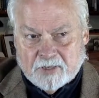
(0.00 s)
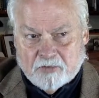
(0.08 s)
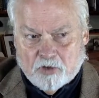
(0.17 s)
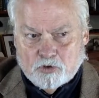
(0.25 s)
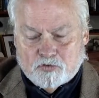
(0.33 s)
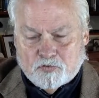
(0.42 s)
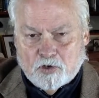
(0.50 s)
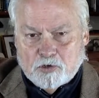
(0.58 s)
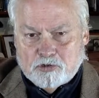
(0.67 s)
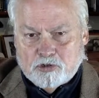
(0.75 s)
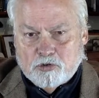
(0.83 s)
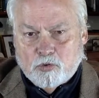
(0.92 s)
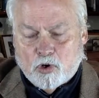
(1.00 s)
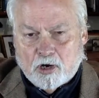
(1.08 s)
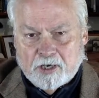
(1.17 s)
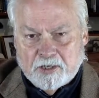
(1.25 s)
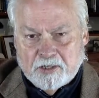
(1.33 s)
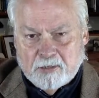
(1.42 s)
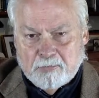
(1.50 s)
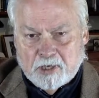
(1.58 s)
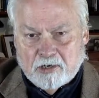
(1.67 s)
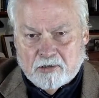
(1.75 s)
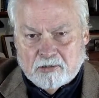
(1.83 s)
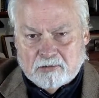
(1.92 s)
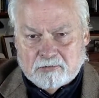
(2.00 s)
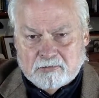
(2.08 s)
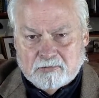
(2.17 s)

Those folks who are in the middle,